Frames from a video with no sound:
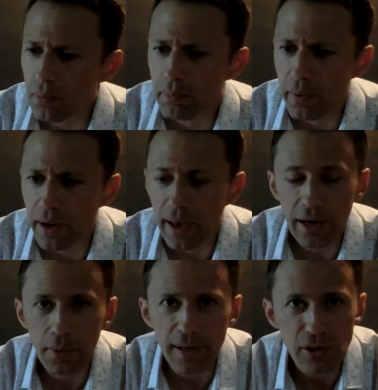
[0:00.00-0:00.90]
But
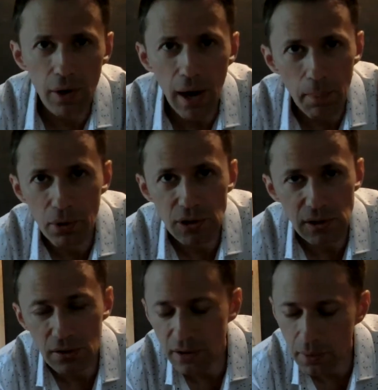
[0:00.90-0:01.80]
anyway, so I put just
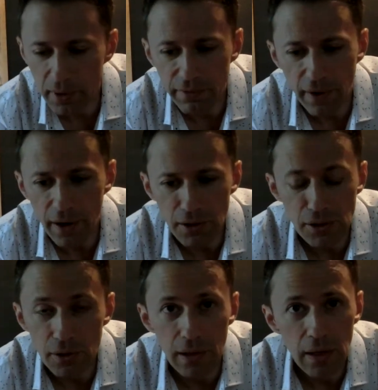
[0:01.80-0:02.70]
a little bit of fire
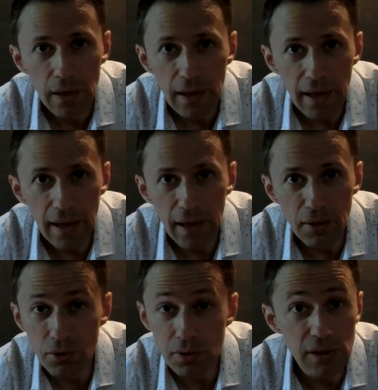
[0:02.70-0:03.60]
to it, and
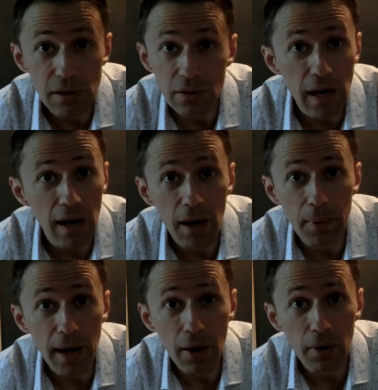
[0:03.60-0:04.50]
dude, still not
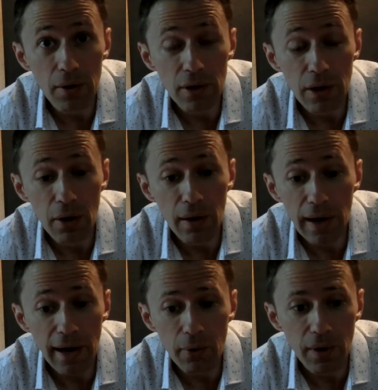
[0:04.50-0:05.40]
coming out, you know, and
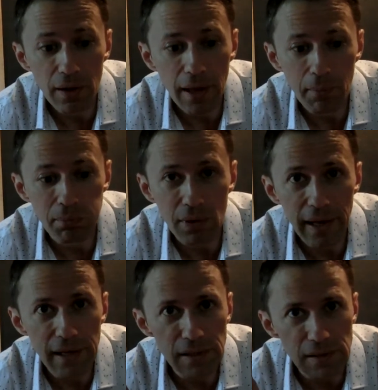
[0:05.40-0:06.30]
I don't want to like
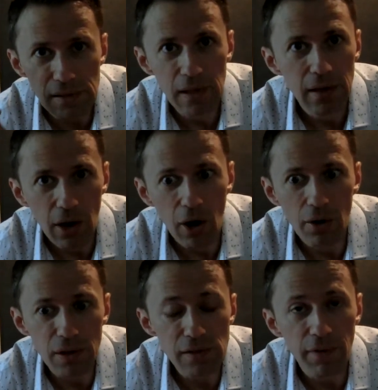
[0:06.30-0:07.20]
blaze
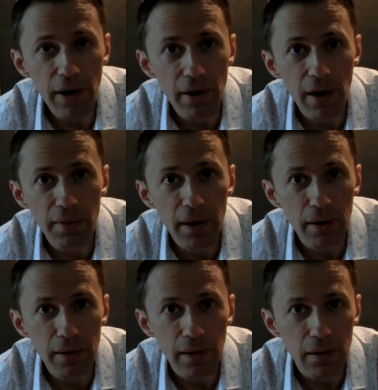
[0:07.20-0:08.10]
all this fire on
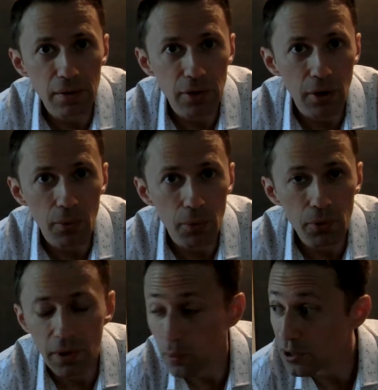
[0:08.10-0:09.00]
there and then, you know,
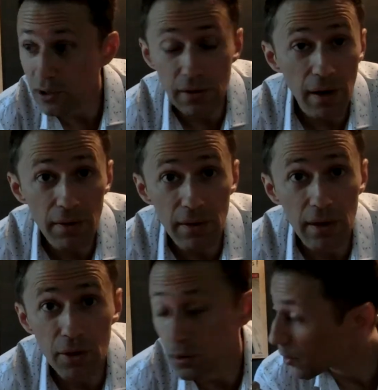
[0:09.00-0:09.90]
ruin it, which is another
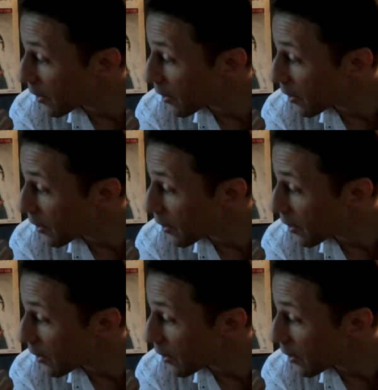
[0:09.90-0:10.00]
thing, dude.